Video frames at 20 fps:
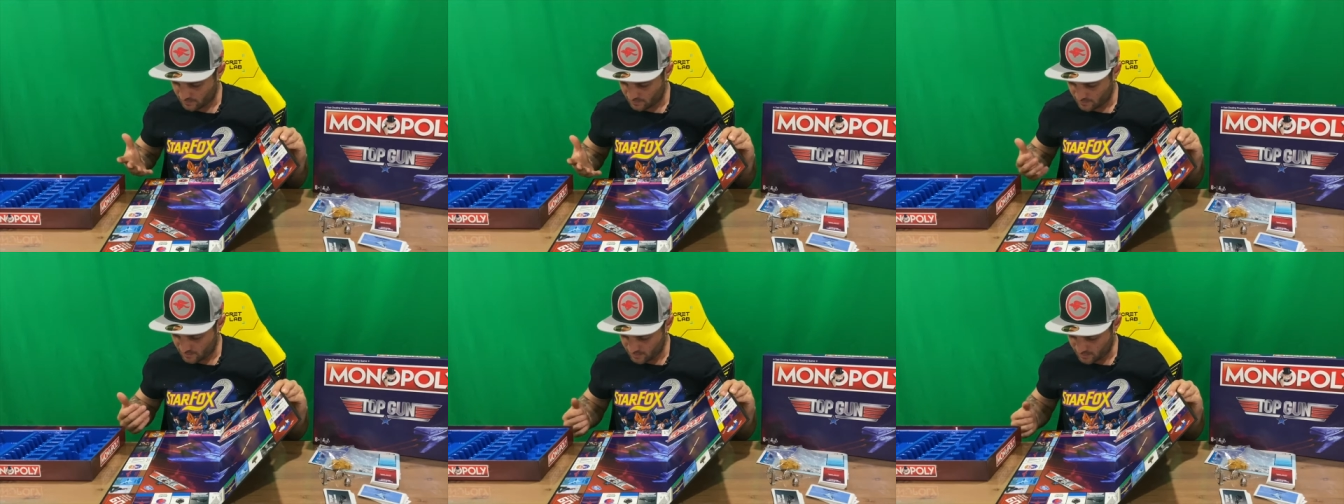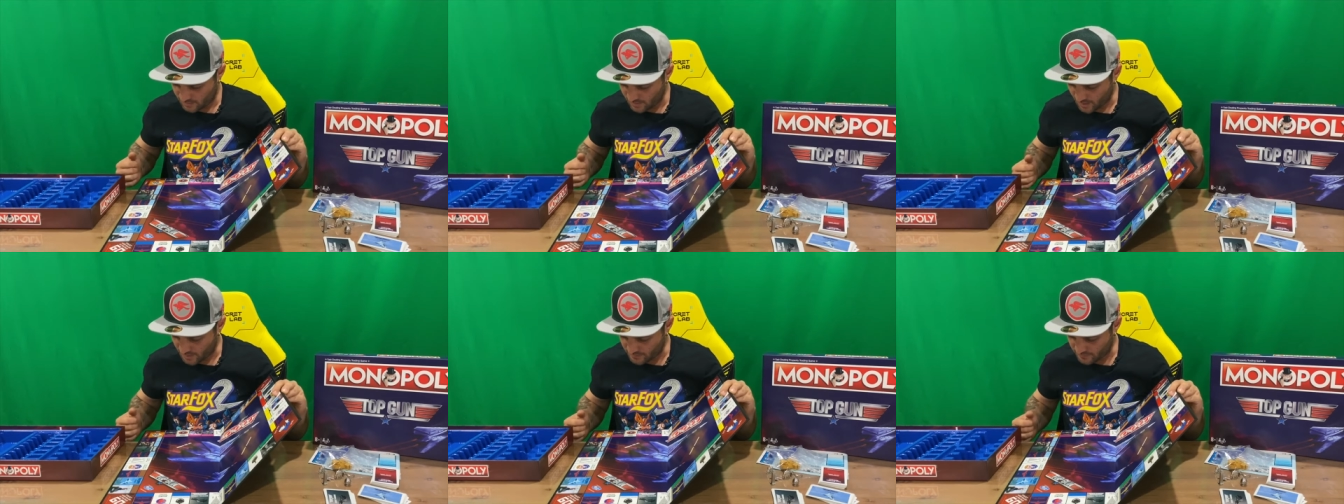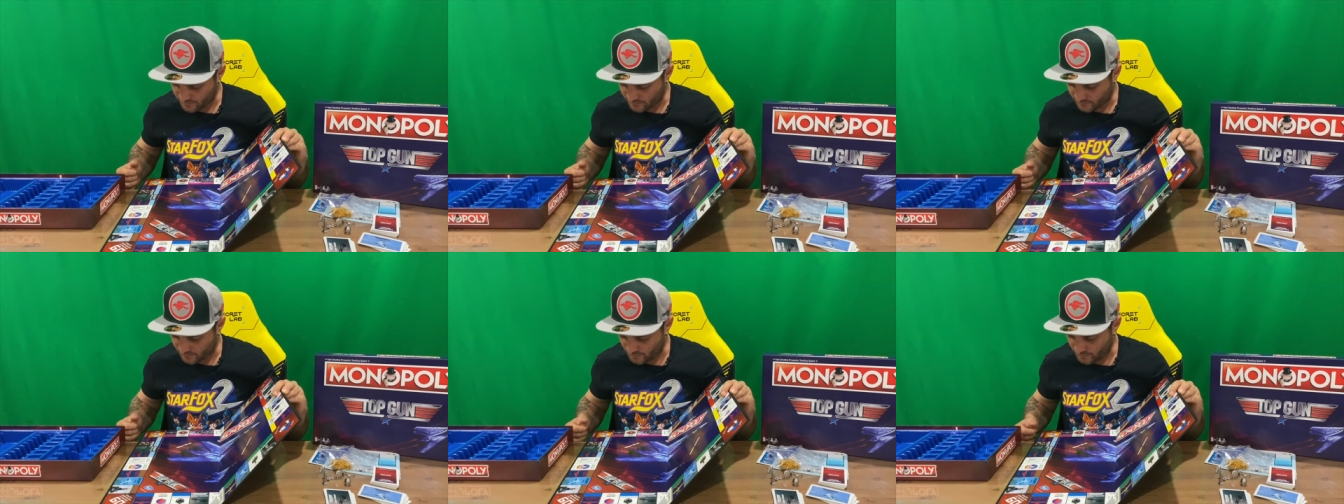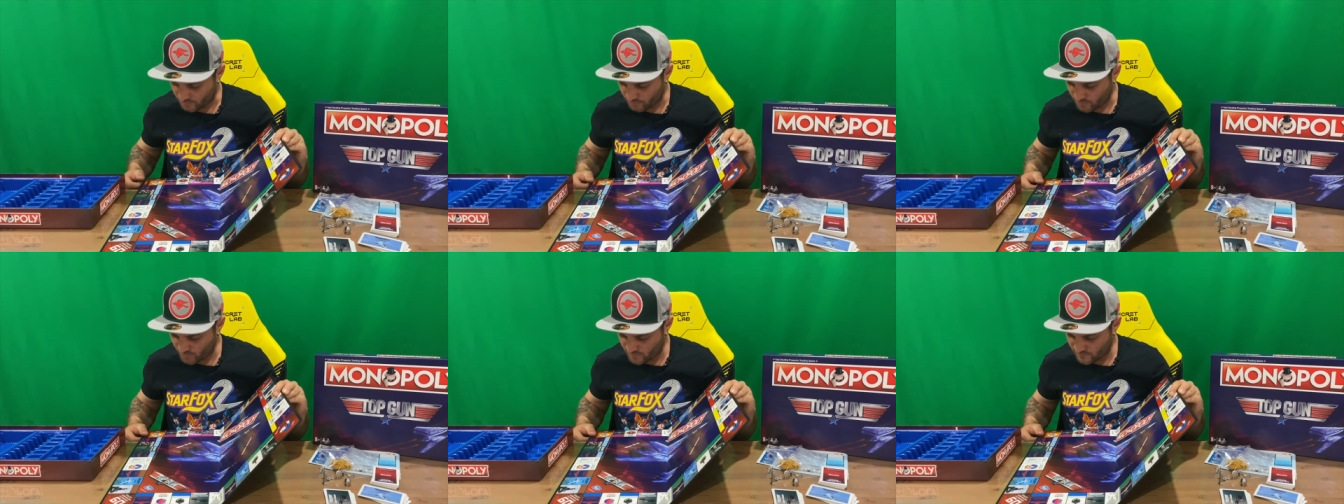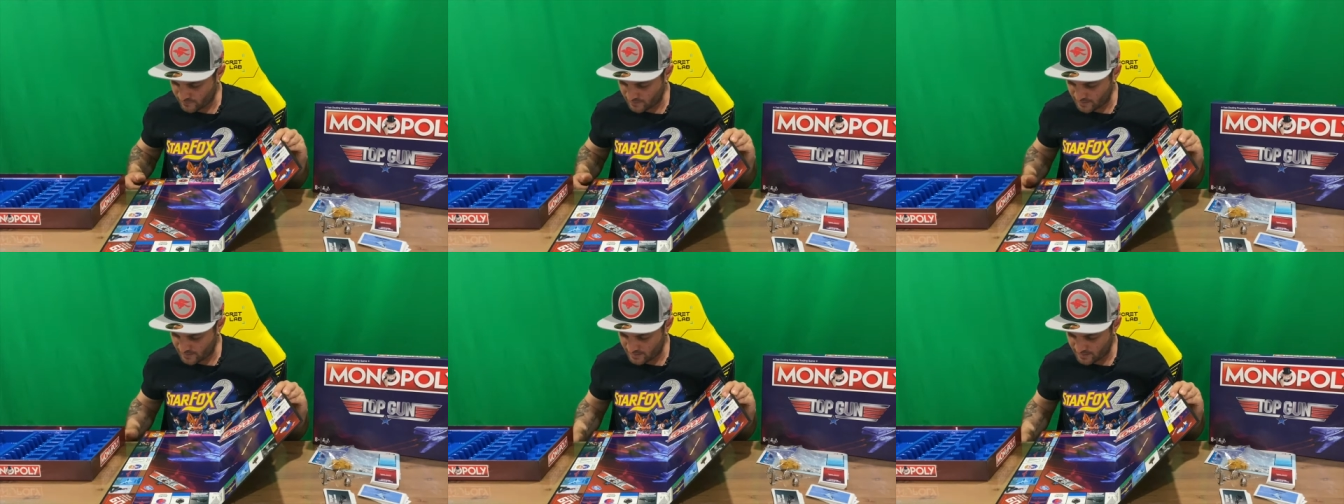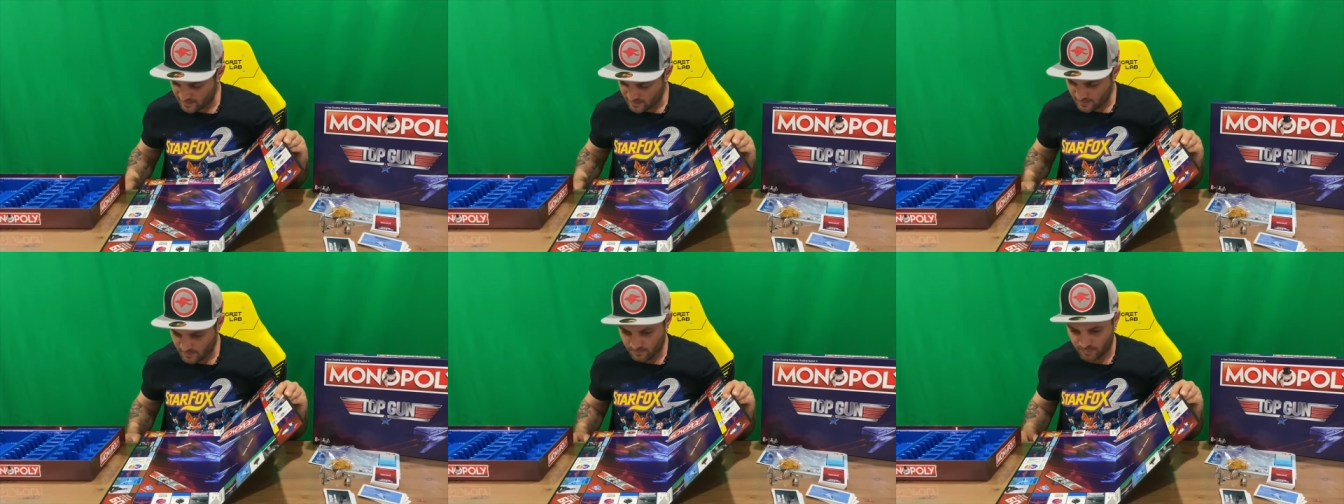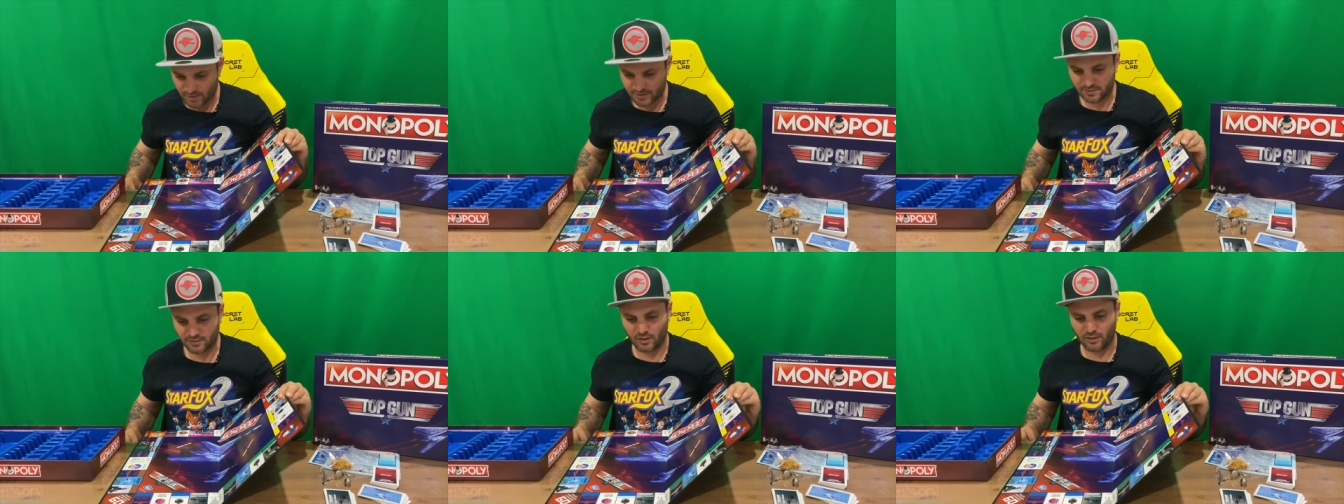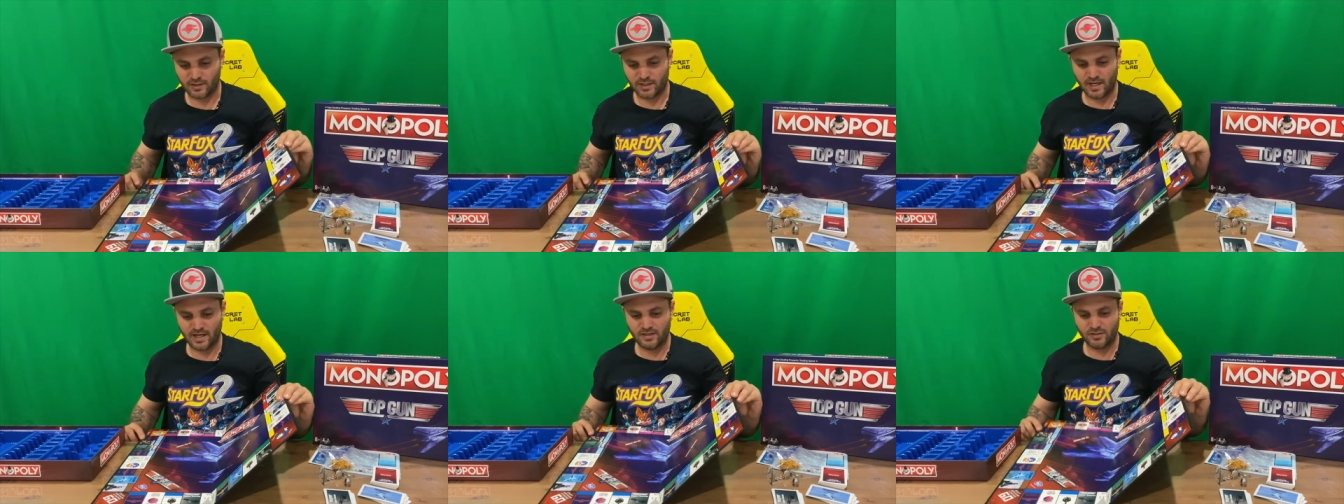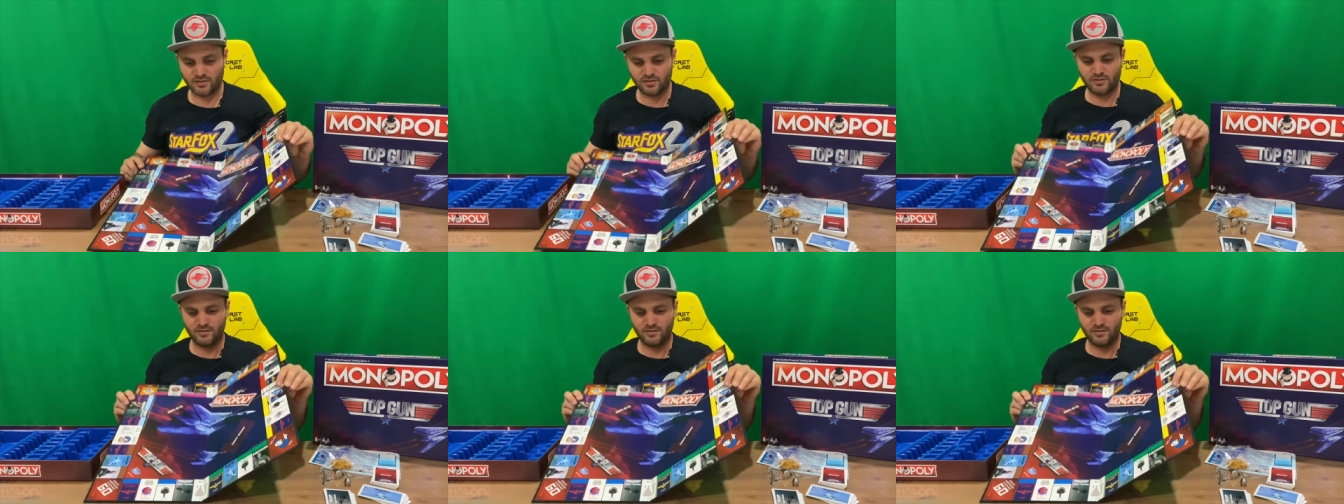characters from the movie plus locations,